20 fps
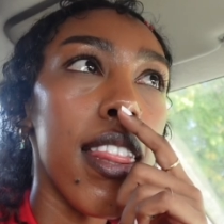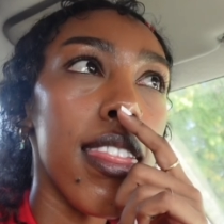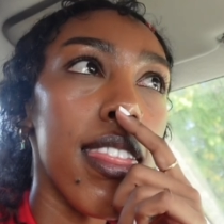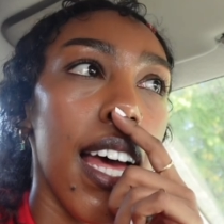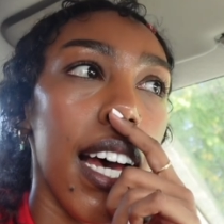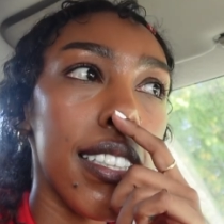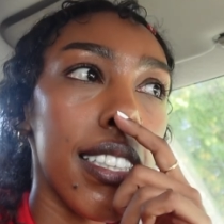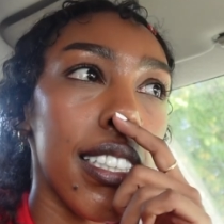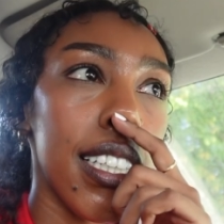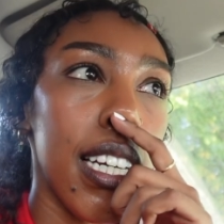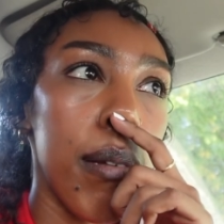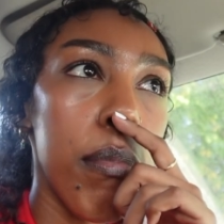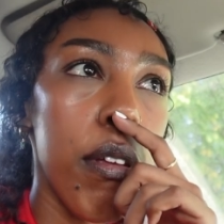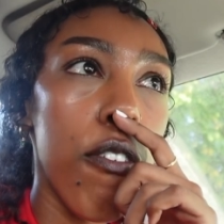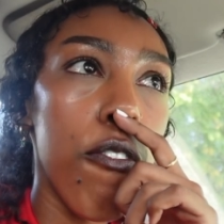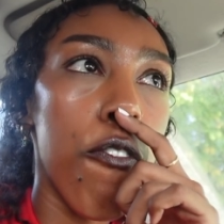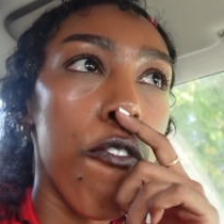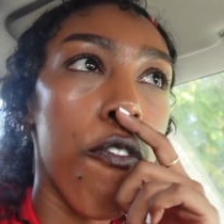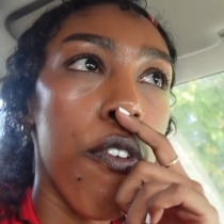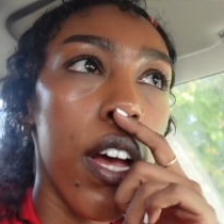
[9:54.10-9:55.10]
That's gonna
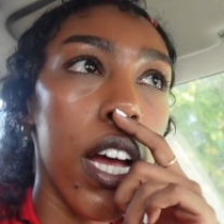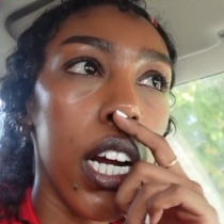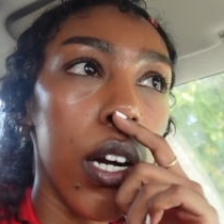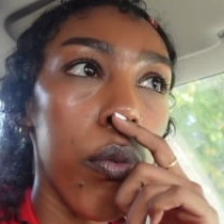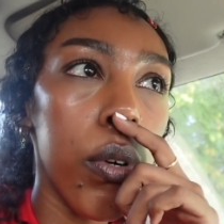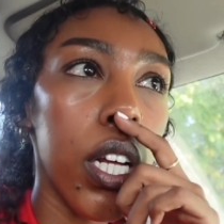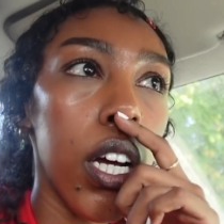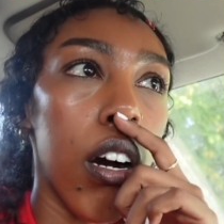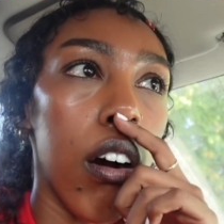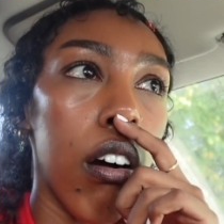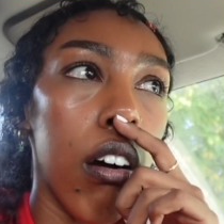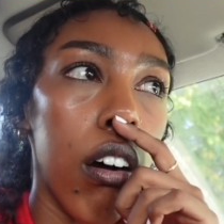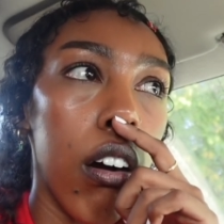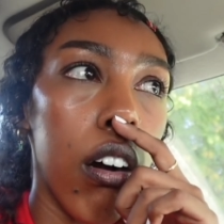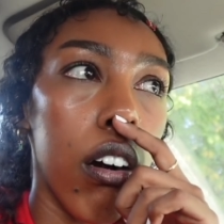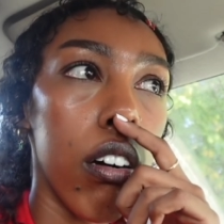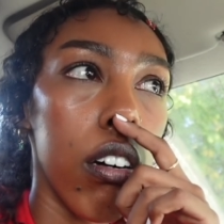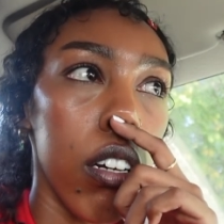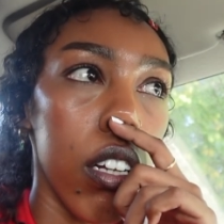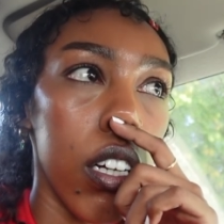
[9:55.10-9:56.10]
be very
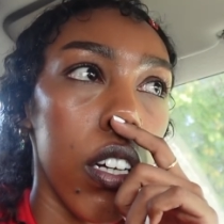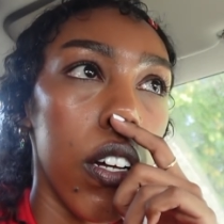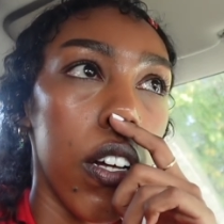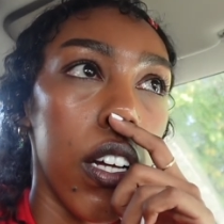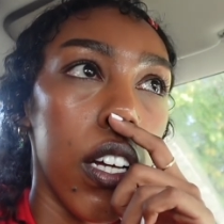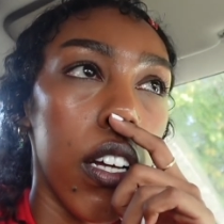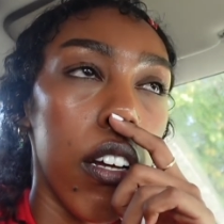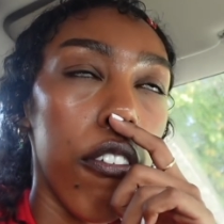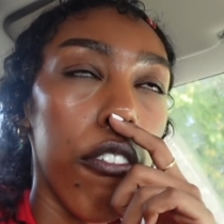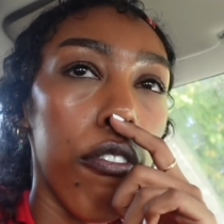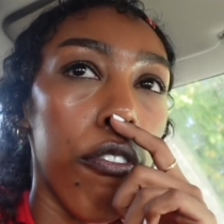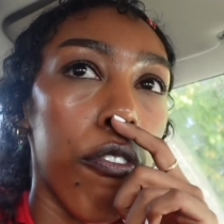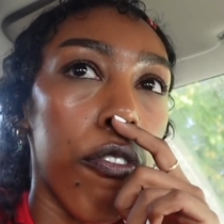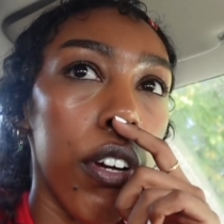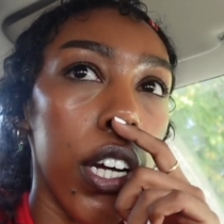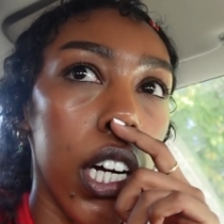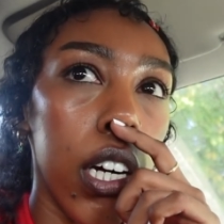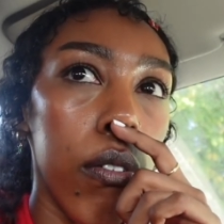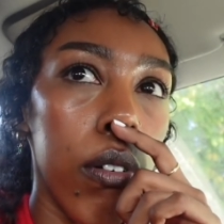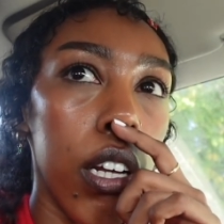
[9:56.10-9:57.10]
hard.
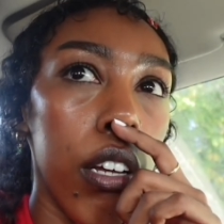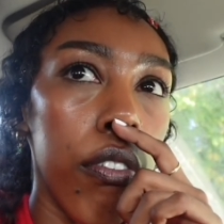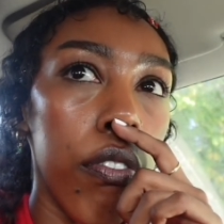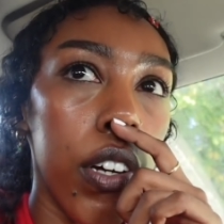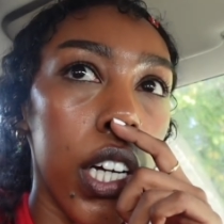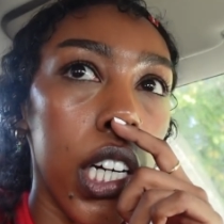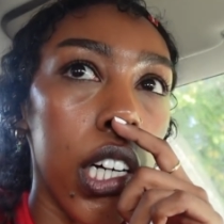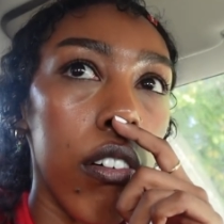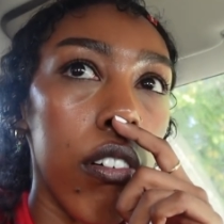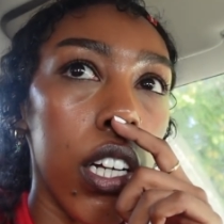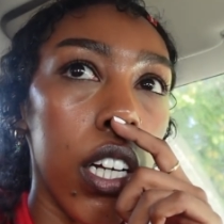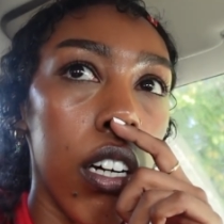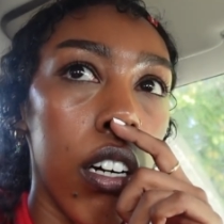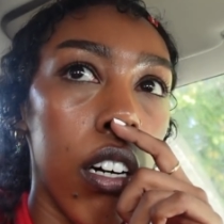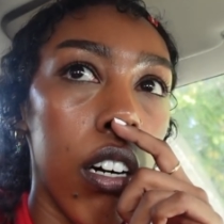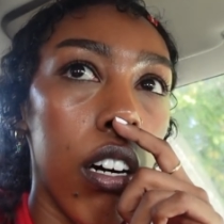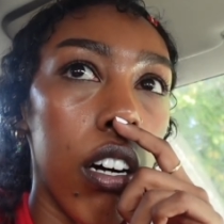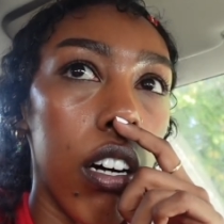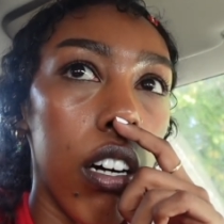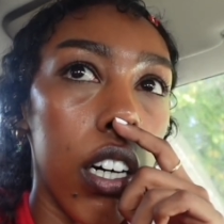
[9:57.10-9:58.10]
Very, very
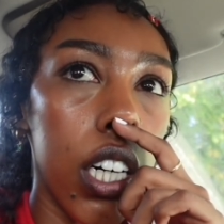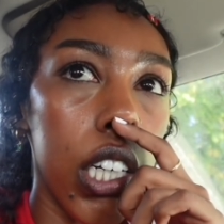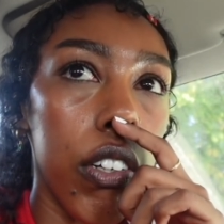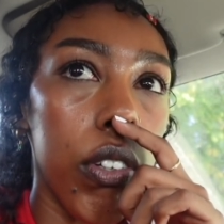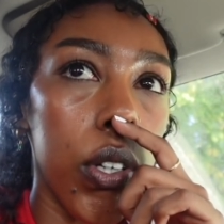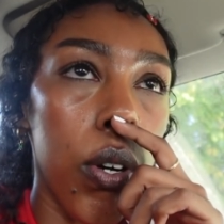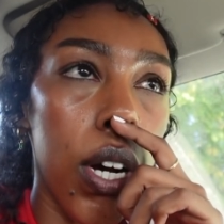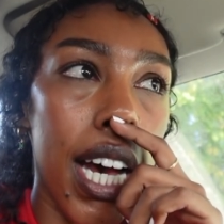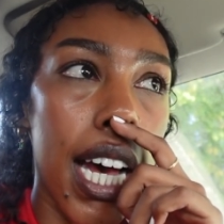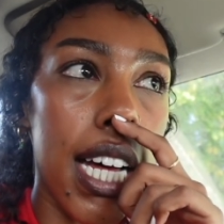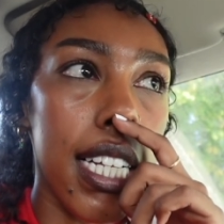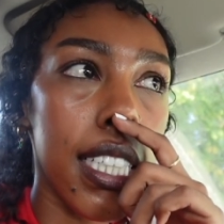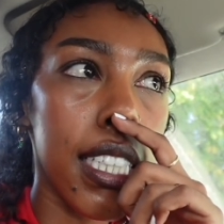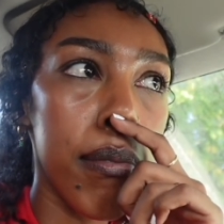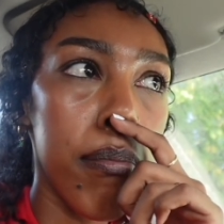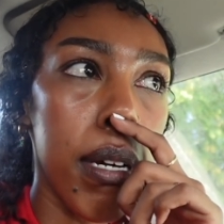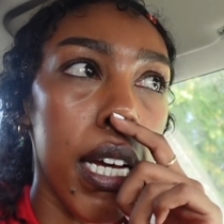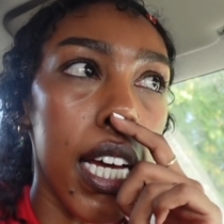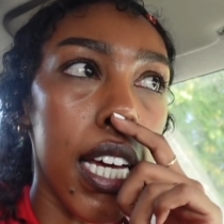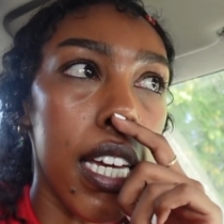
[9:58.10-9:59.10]
hard if you ask
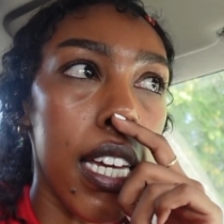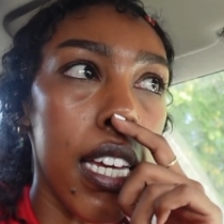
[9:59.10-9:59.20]
me.